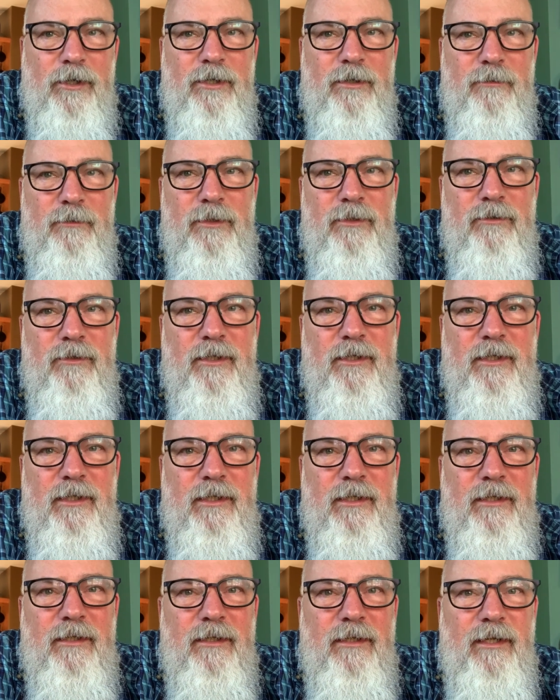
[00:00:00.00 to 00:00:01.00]

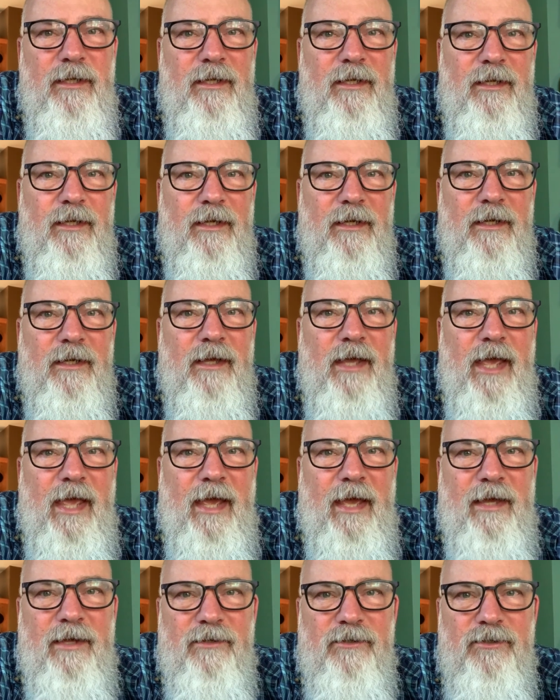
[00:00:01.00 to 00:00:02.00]
community
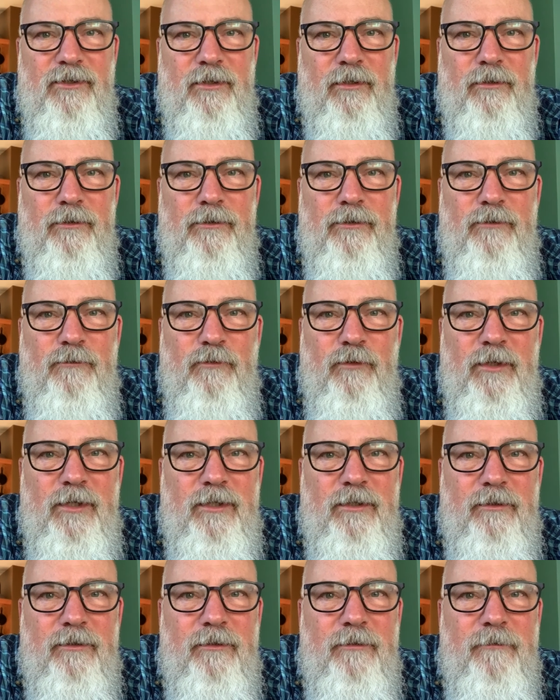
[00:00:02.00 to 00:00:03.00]
as Duluth
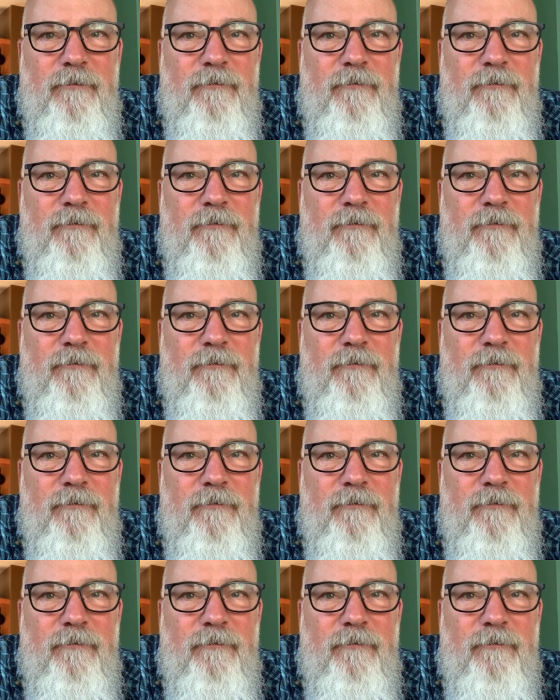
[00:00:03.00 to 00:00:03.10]
Vineyard.